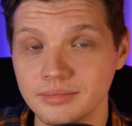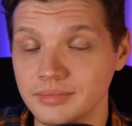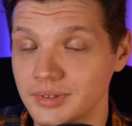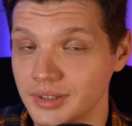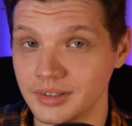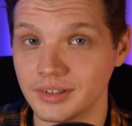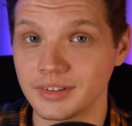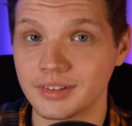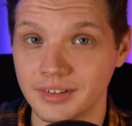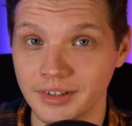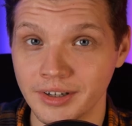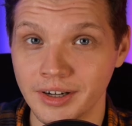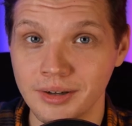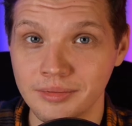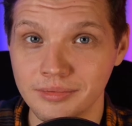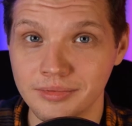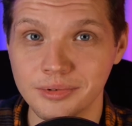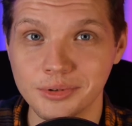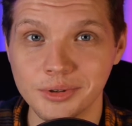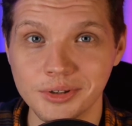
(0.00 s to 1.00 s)
it's
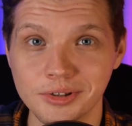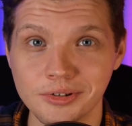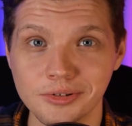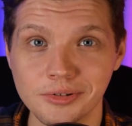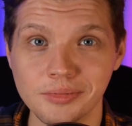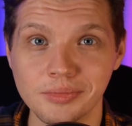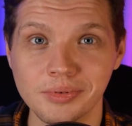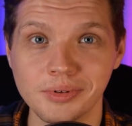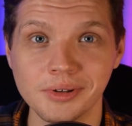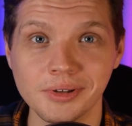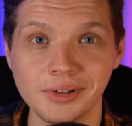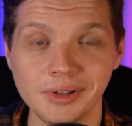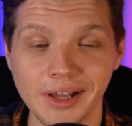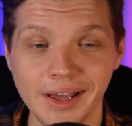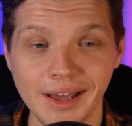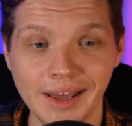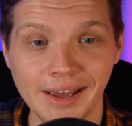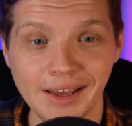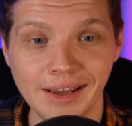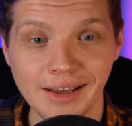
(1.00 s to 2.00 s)
time for Drupal
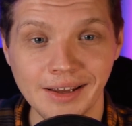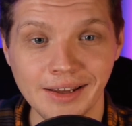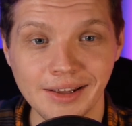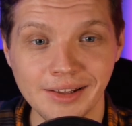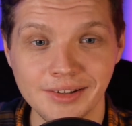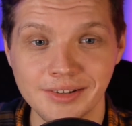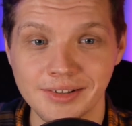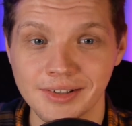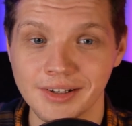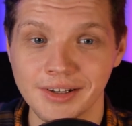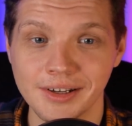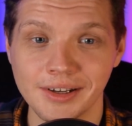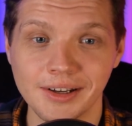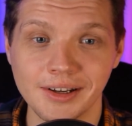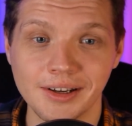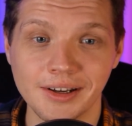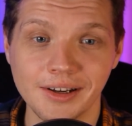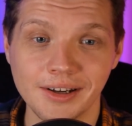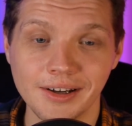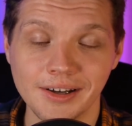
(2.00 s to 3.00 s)
8
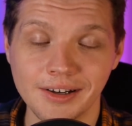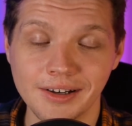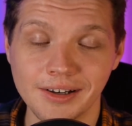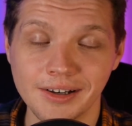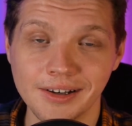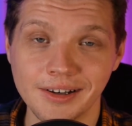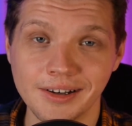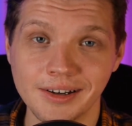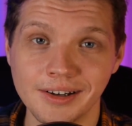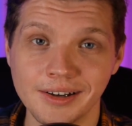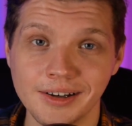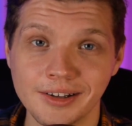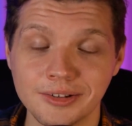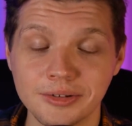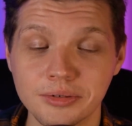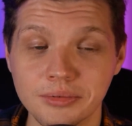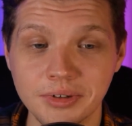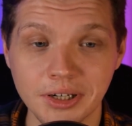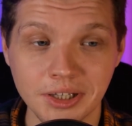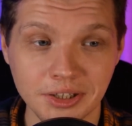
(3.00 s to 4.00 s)
to
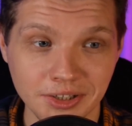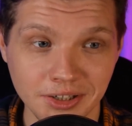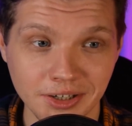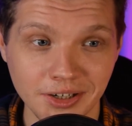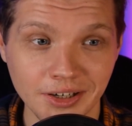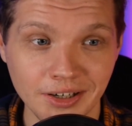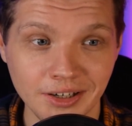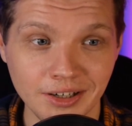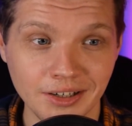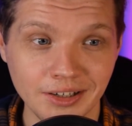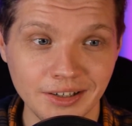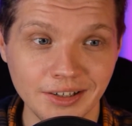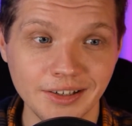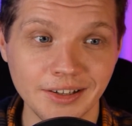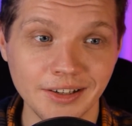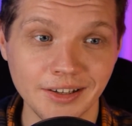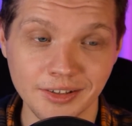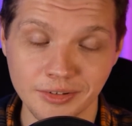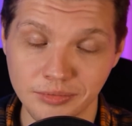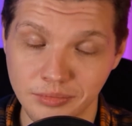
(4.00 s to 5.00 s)
retire
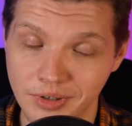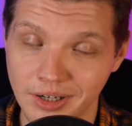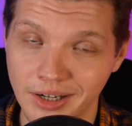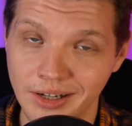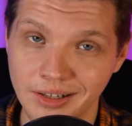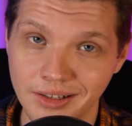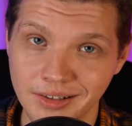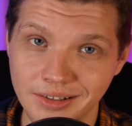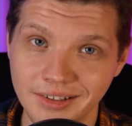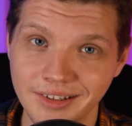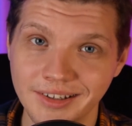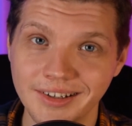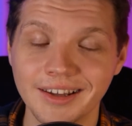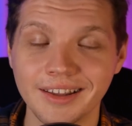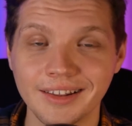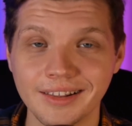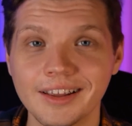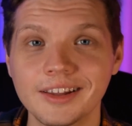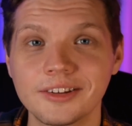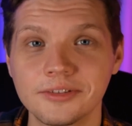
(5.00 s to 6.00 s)
as well.
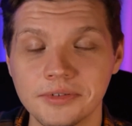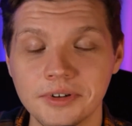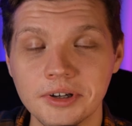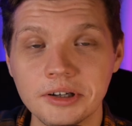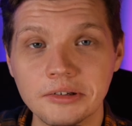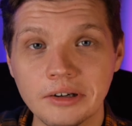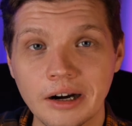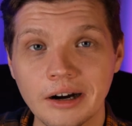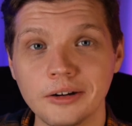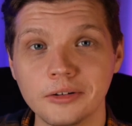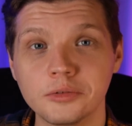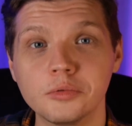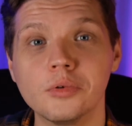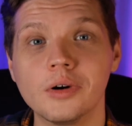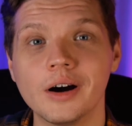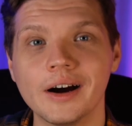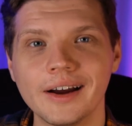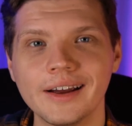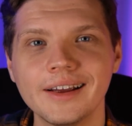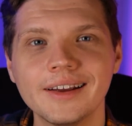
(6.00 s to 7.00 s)
And let's figure out
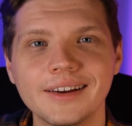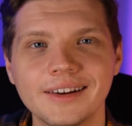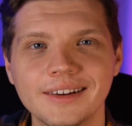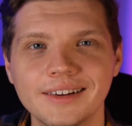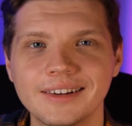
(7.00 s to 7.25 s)
why.